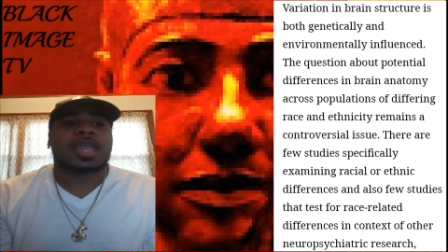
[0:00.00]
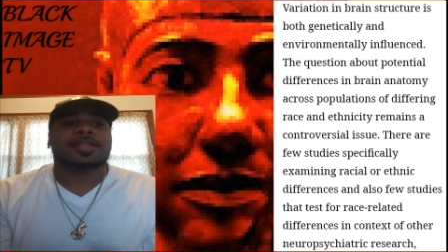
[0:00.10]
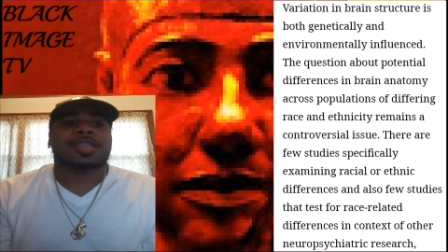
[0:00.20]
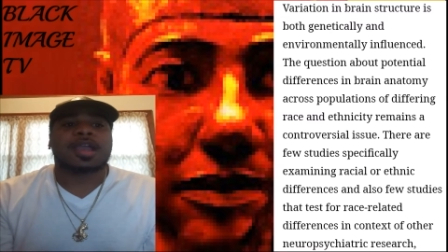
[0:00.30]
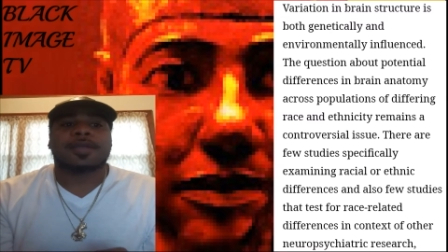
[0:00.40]

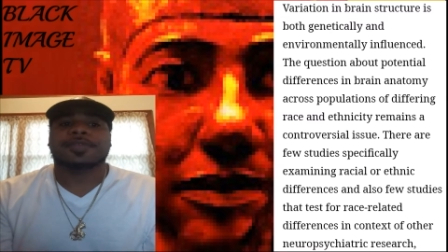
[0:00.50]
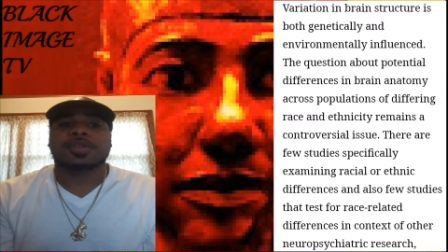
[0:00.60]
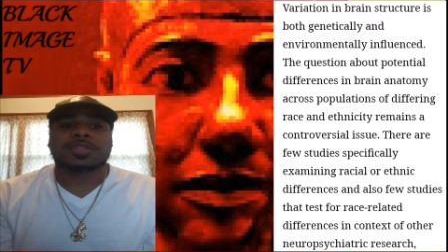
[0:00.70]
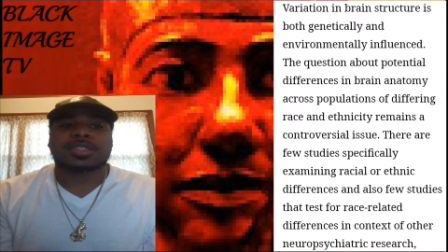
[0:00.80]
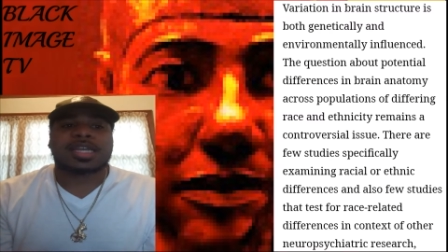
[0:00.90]
There are
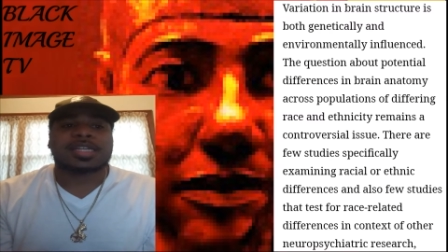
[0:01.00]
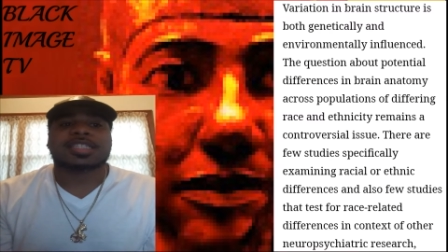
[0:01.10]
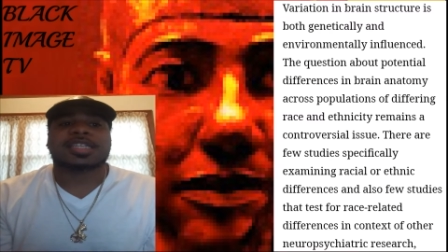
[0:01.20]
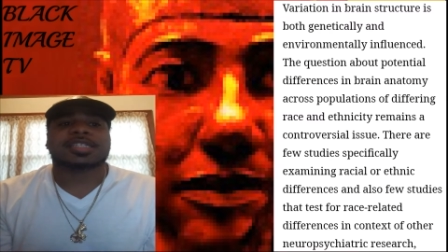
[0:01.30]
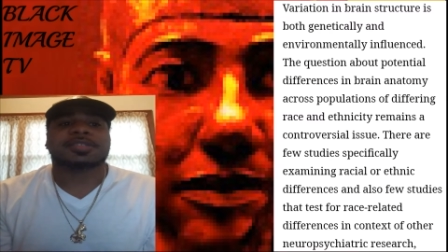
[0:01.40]
few
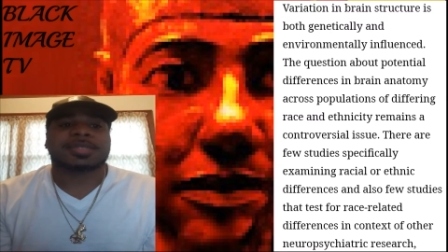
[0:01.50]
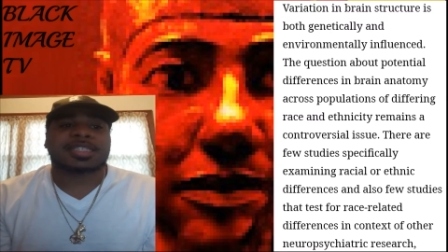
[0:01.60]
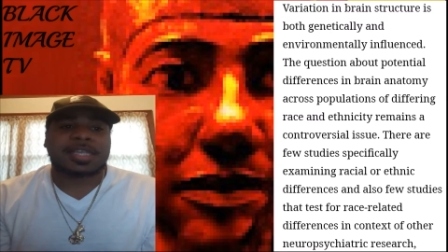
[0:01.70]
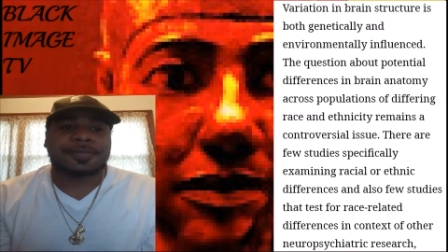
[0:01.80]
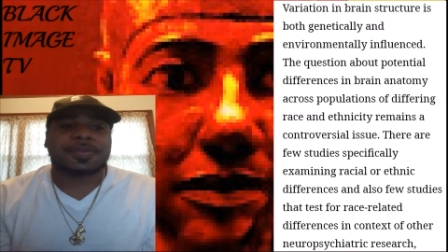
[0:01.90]
studies
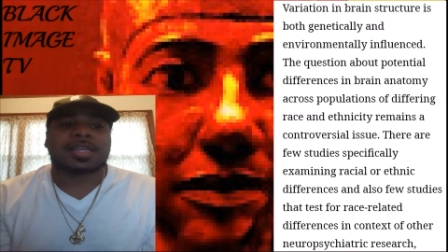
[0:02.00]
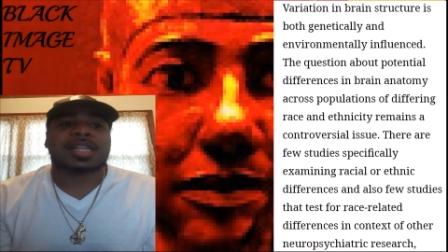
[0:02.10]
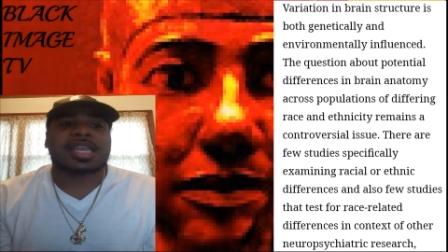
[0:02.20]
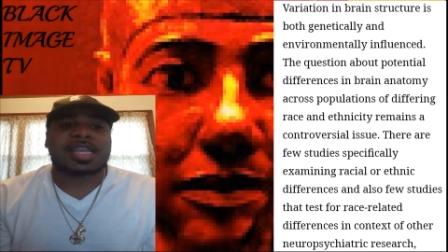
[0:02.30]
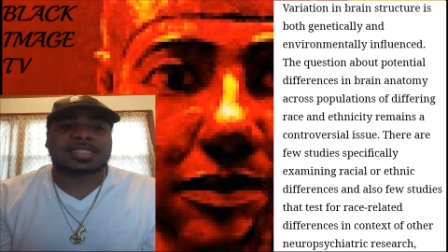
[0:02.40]

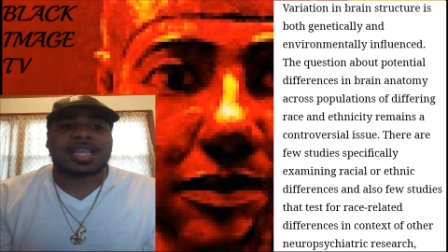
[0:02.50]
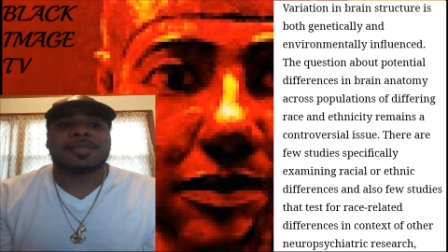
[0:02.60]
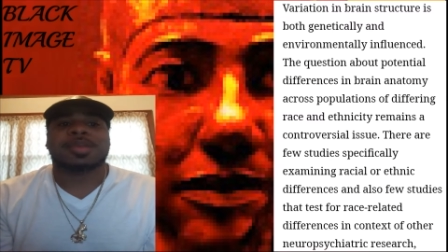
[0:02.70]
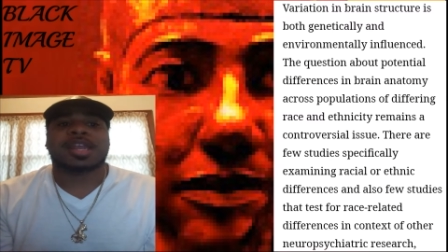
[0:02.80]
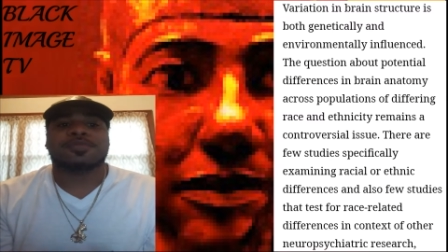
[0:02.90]
specifically
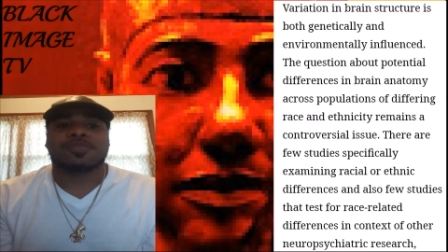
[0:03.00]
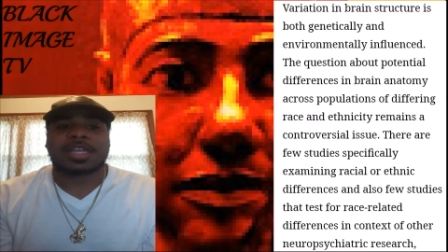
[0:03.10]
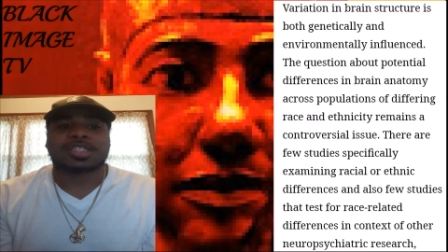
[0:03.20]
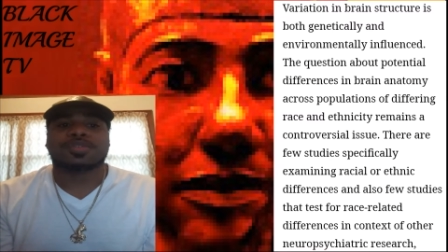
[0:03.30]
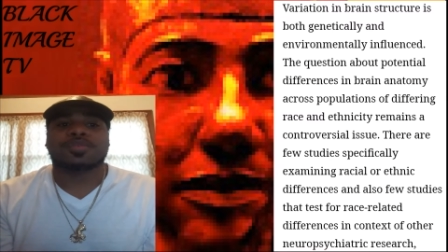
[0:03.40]
examining
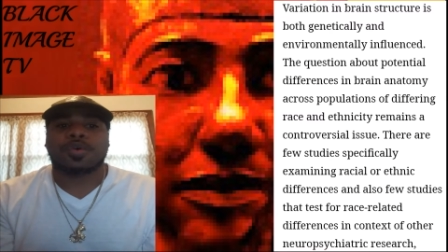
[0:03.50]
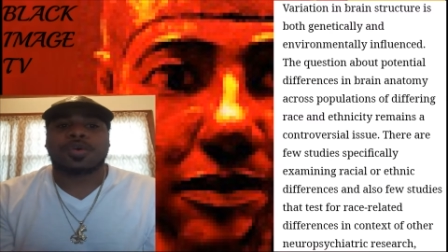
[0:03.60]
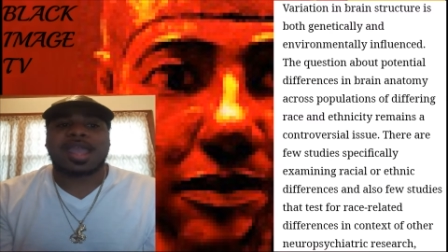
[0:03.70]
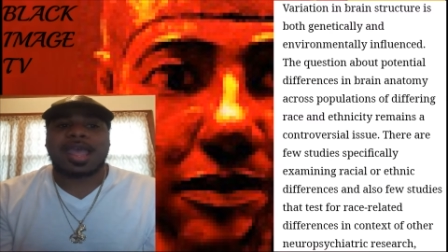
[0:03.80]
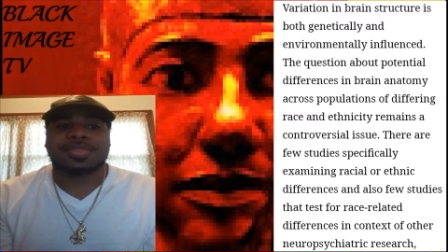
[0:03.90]
racial
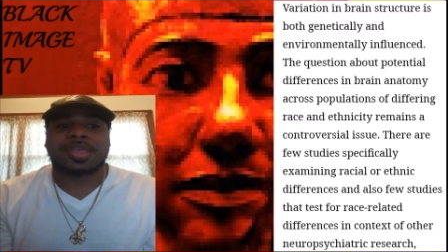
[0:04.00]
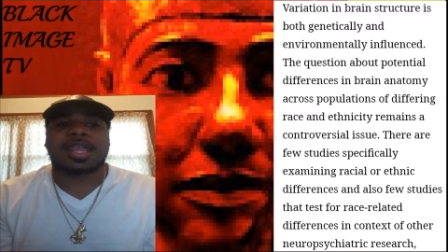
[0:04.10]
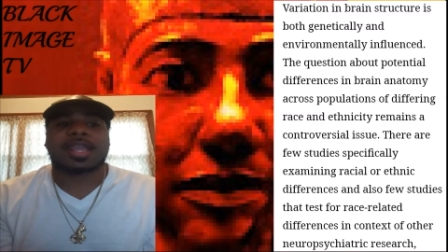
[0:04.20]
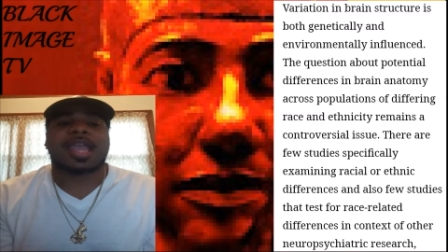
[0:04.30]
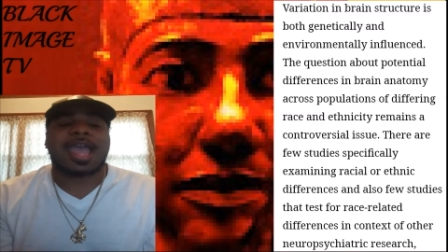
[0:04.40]
or
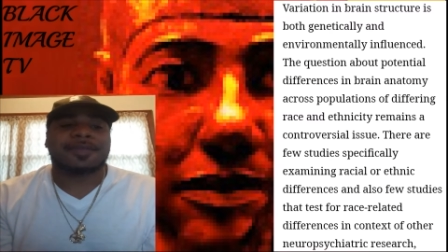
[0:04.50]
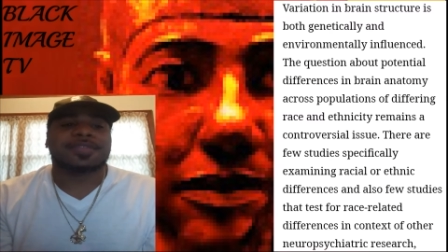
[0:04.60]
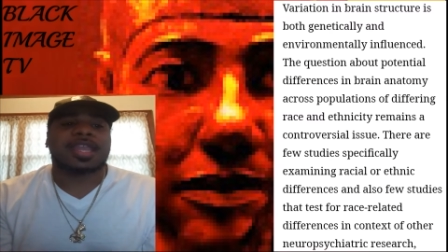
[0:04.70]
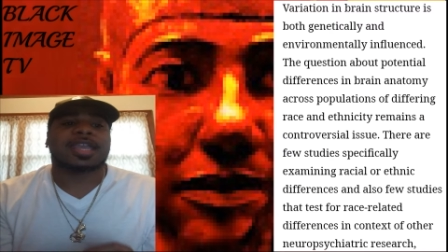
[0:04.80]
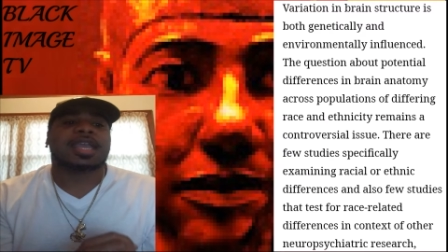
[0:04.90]

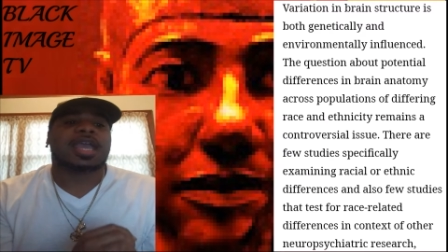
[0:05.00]
ethnic